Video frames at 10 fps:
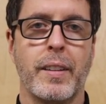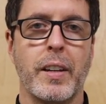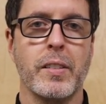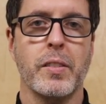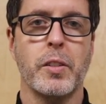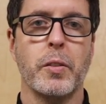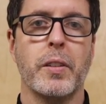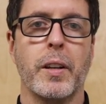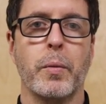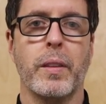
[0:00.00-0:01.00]
things
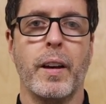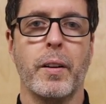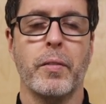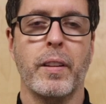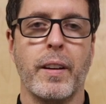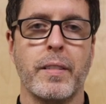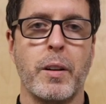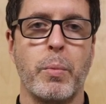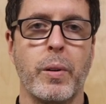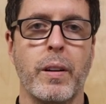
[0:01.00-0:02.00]
associated with that over the next
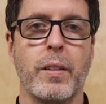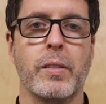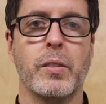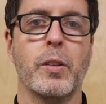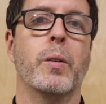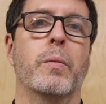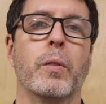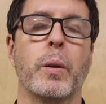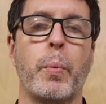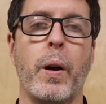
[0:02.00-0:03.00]
couple of years. And so
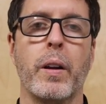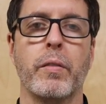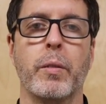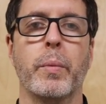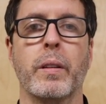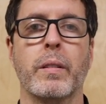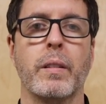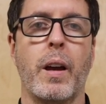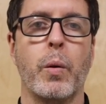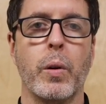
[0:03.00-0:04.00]
really proud of them. And
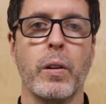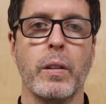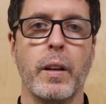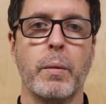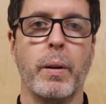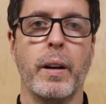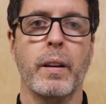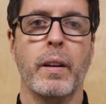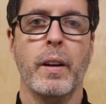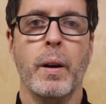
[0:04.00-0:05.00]
tonight we were led
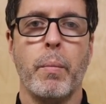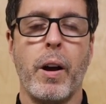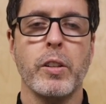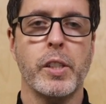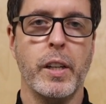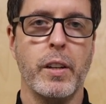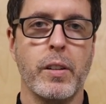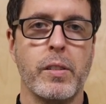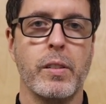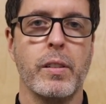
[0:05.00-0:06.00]
by our
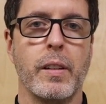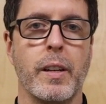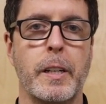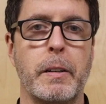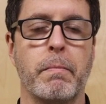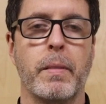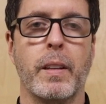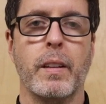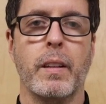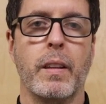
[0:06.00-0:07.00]
seniors.
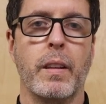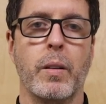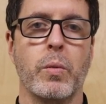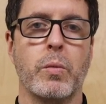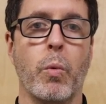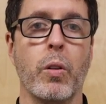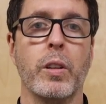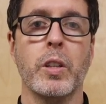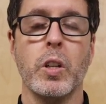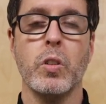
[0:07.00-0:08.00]
And it was more
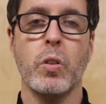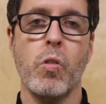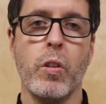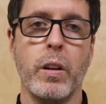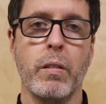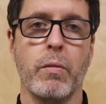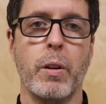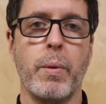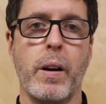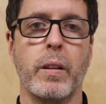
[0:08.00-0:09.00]
than just scoring,
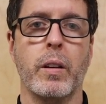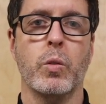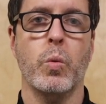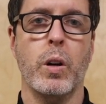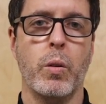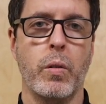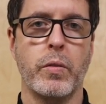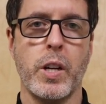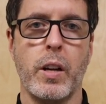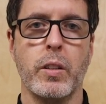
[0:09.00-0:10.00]
rebounding as well.
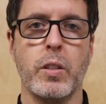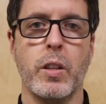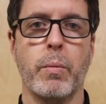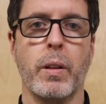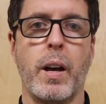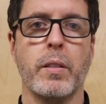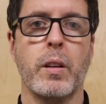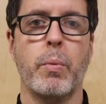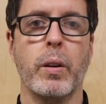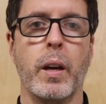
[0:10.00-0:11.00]
We've challenged them the last
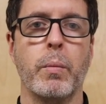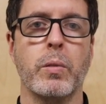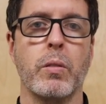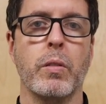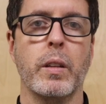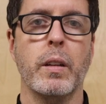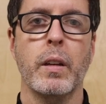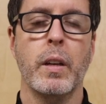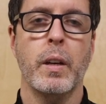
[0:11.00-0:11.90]
couple of games to really